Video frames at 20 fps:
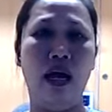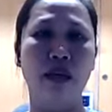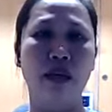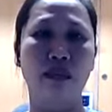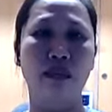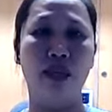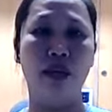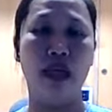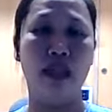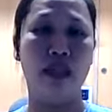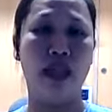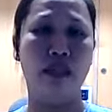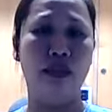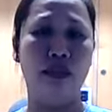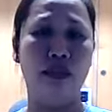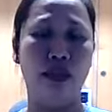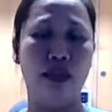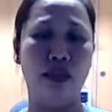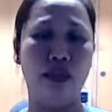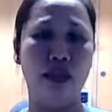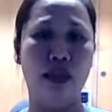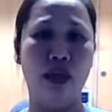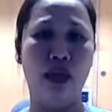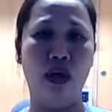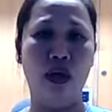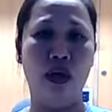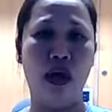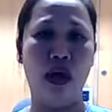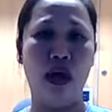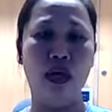Monette
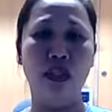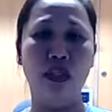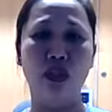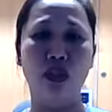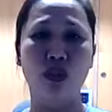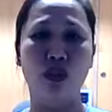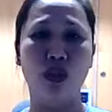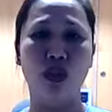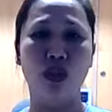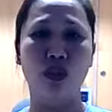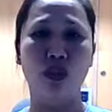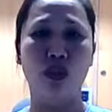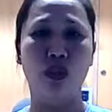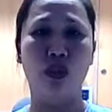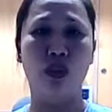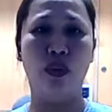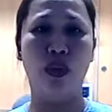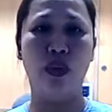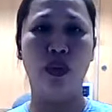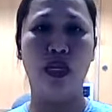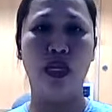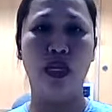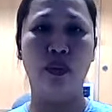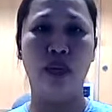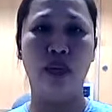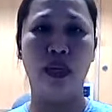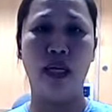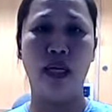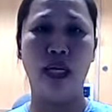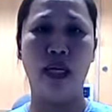Antonio. I just want to work
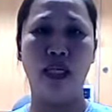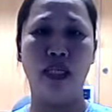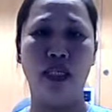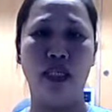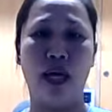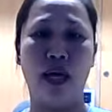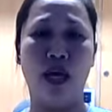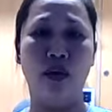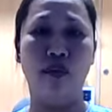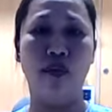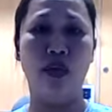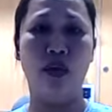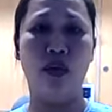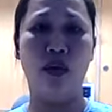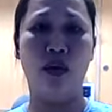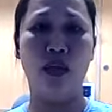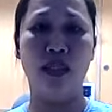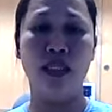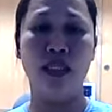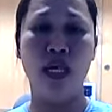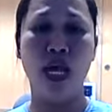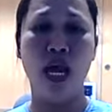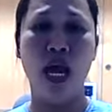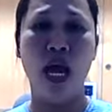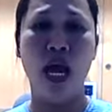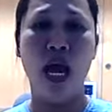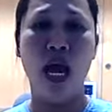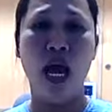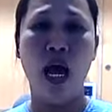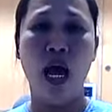in Malaysia because
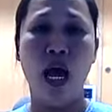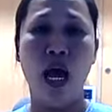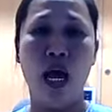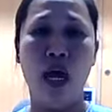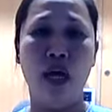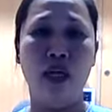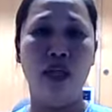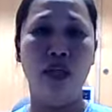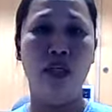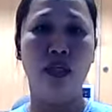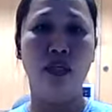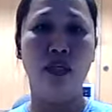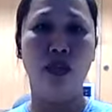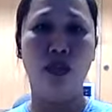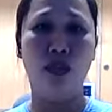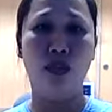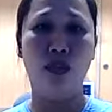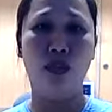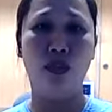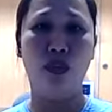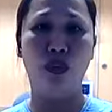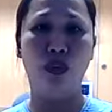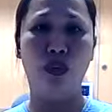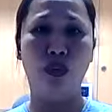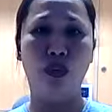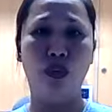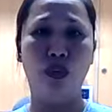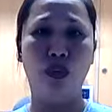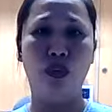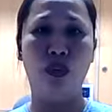I need
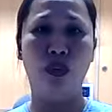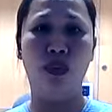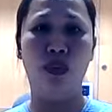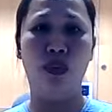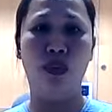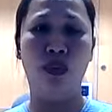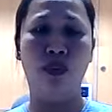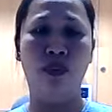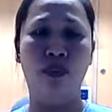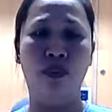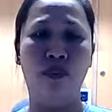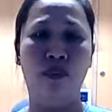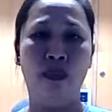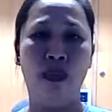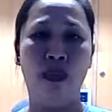to